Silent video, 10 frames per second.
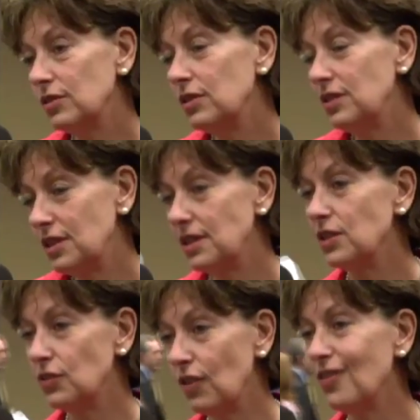the
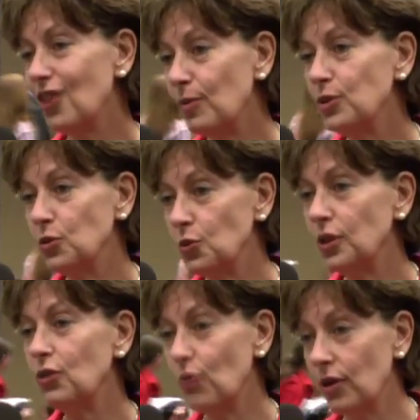success of our therapies was
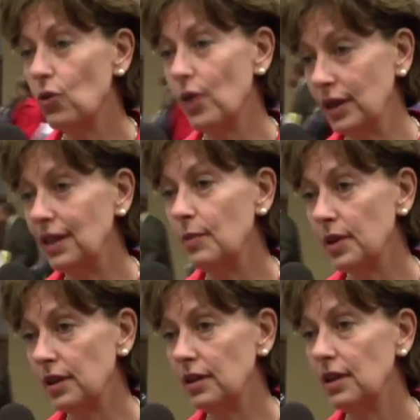really qu- quite
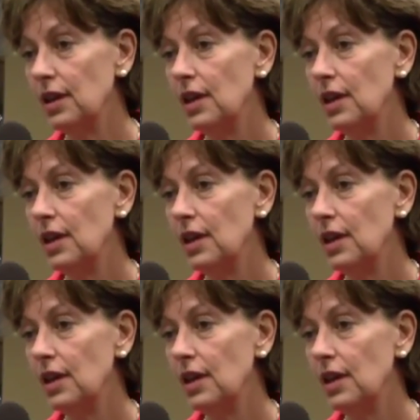limited.